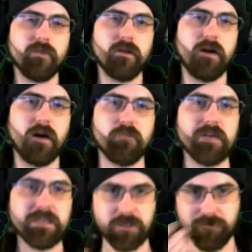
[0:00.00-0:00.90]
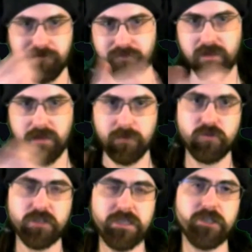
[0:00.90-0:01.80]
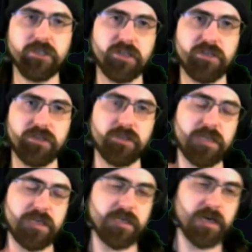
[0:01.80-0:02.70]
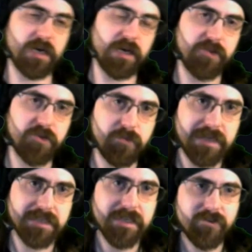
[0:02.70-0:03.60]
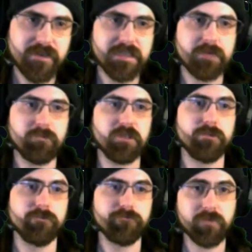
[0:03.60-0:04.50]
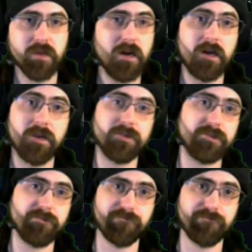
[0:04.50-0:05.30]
high risk like procedures under the humanitarian exemption aren't